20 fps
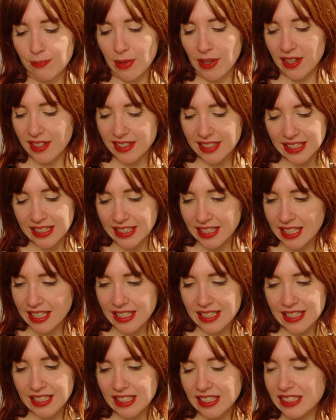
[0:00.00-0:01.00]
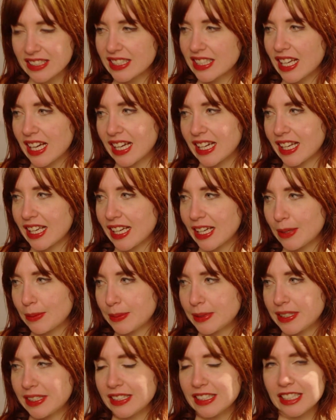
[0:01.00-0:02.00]
Boxing Day sales kind of
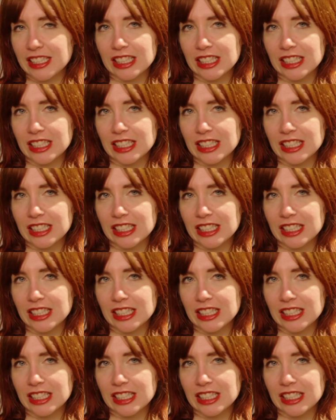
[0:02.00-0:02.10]
happened,